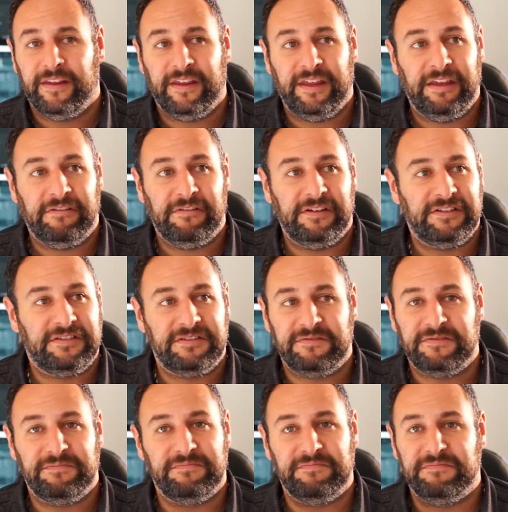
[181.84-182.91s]
Here
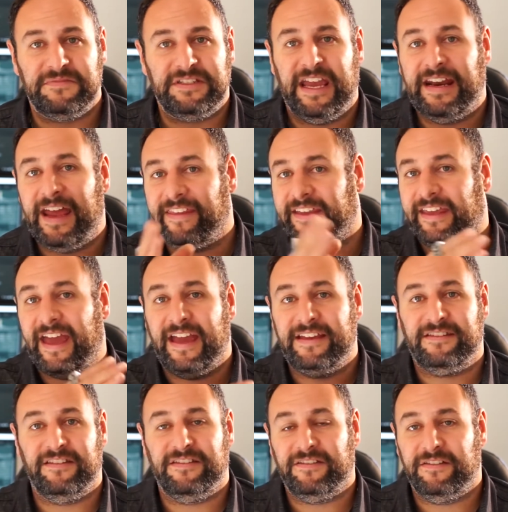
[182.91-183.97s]
is 10 other
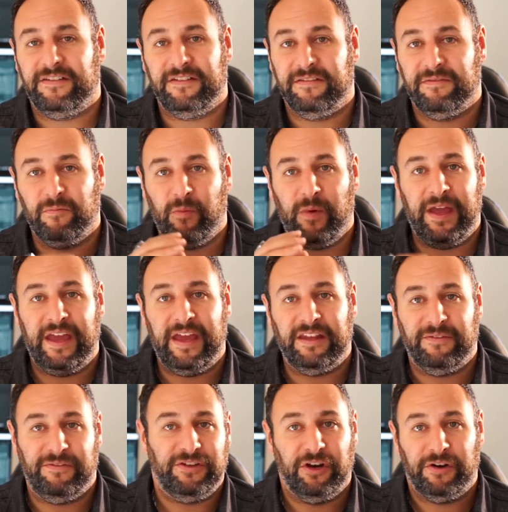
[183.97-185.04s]
cases where
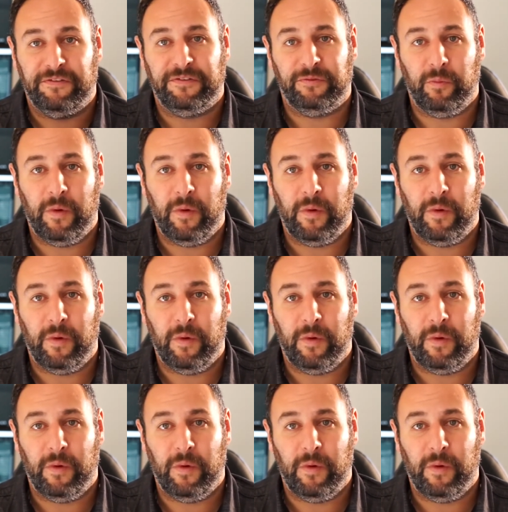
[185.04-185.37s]
the photographer's